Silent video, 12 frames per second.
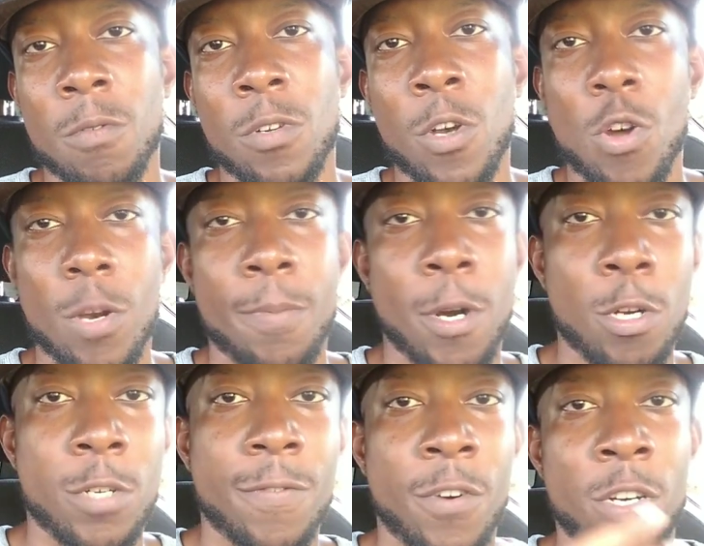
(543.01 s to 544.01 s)
cold
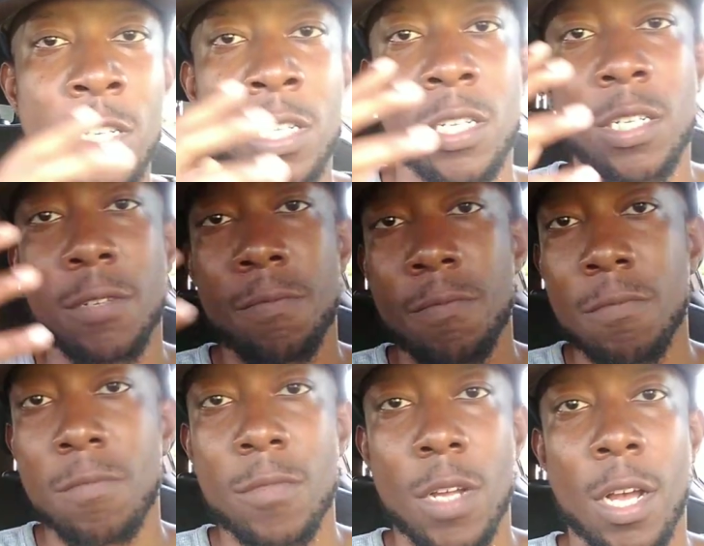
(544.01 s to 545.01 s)
approach versus
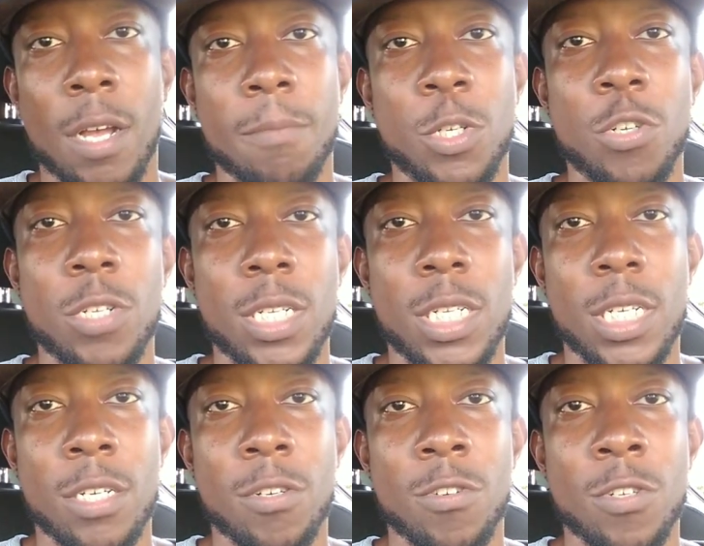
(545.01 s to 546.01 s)
um, choosing
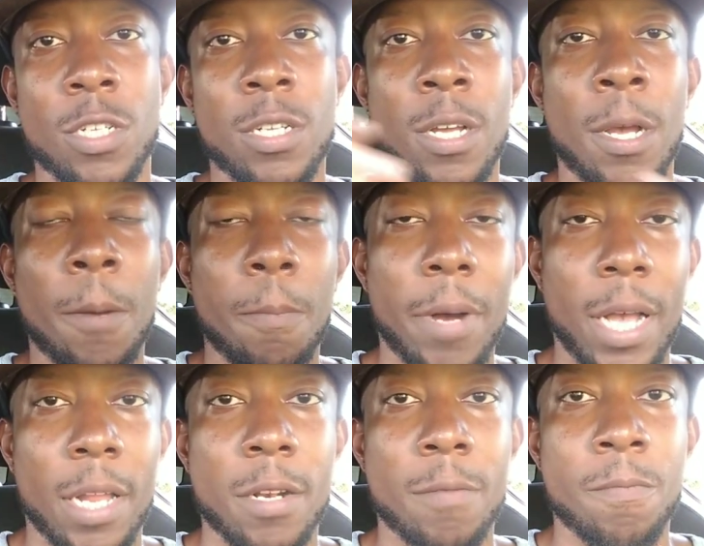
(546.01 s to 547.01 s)
signals,
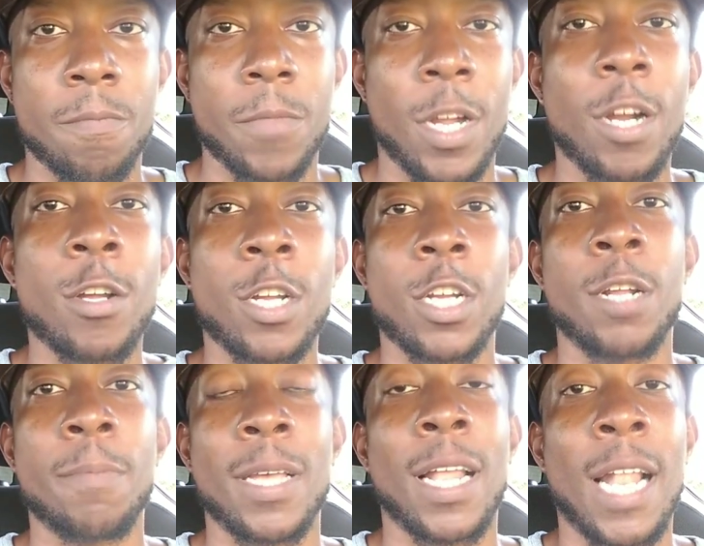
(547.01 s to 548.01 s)
but there are going to
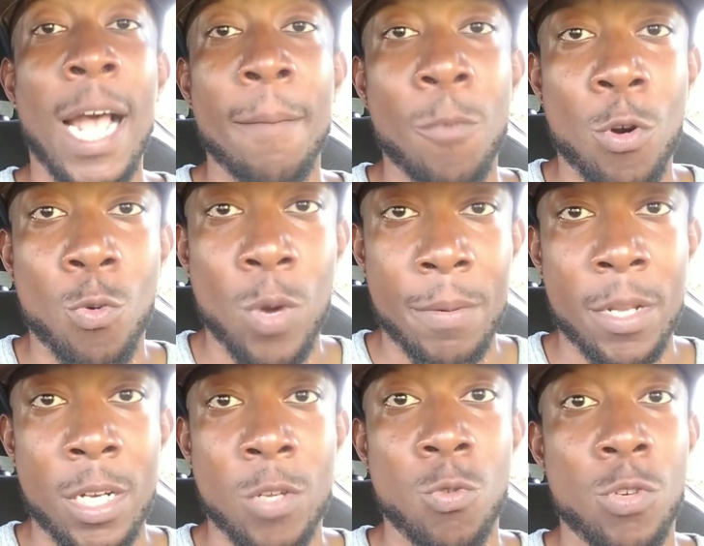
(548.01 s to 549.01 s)
be a lot more
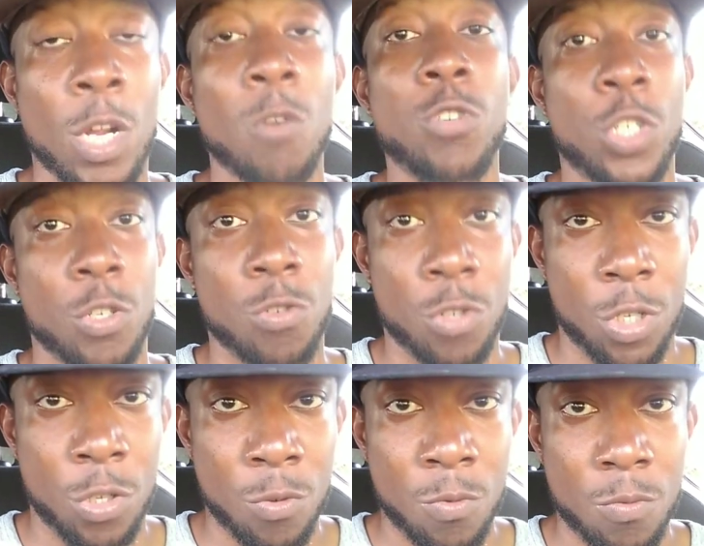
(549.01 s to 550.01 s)
women who don't choose
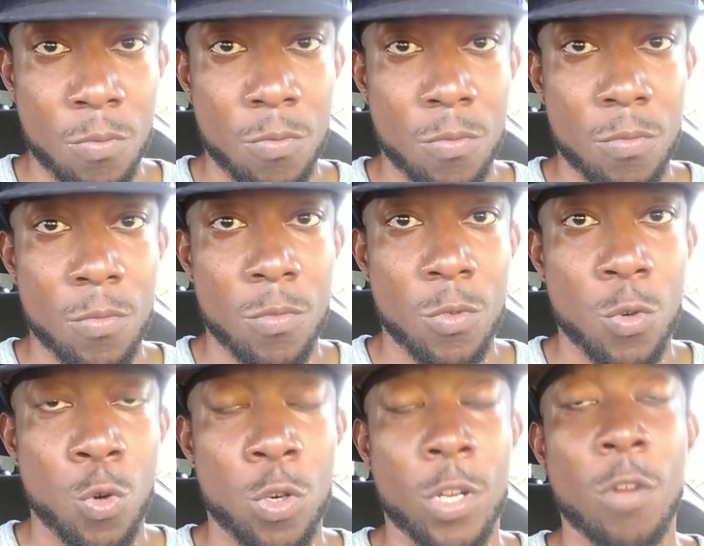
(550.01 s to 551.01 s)
you,
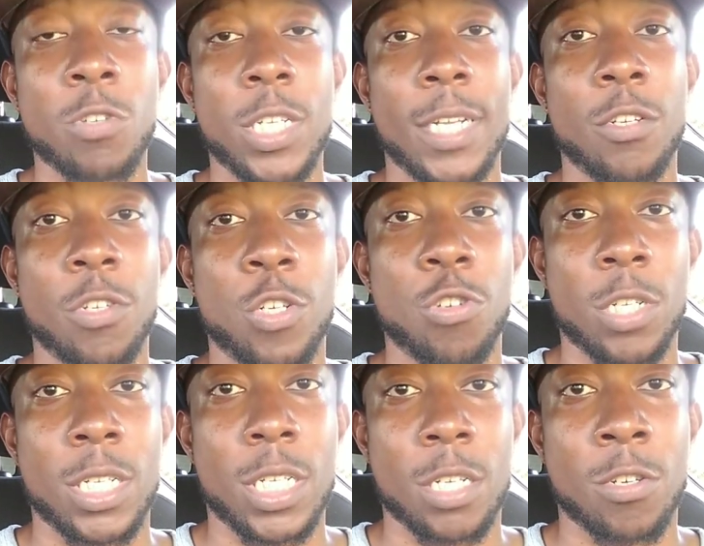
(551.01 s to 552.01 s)
who don't send you
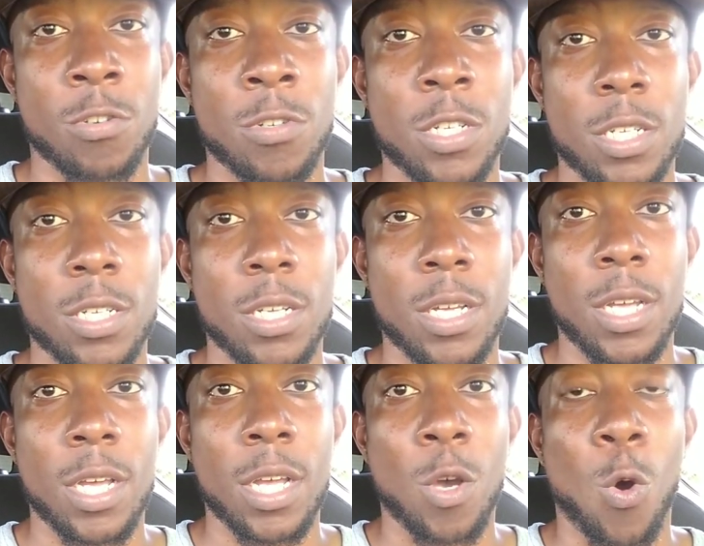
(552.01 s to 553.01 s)
choosing signals,
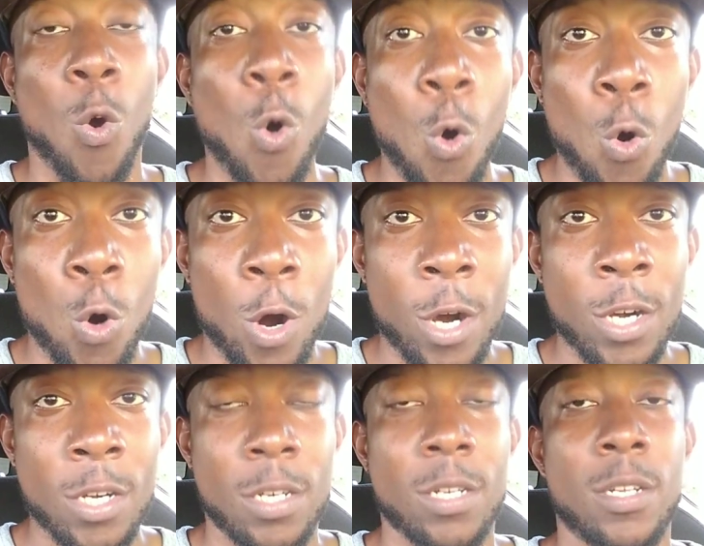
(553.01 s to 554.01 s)
or
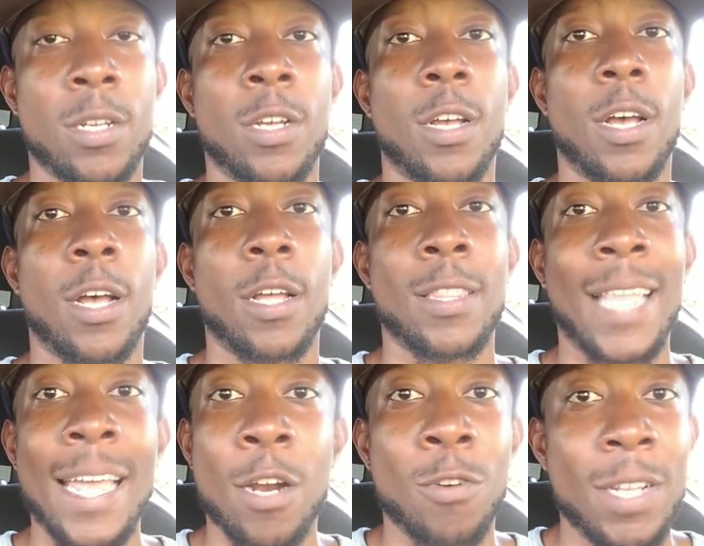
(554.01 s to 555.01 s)

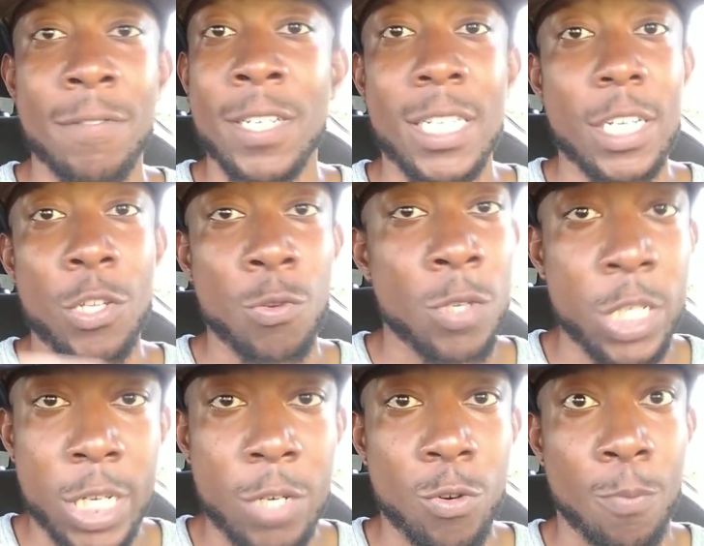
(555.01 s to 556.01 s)
they don't even see you in
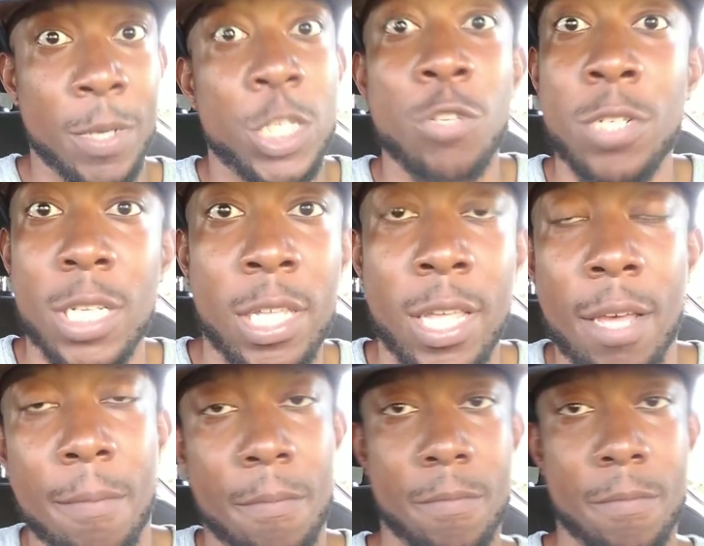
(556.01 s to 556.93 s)
general, but you see them.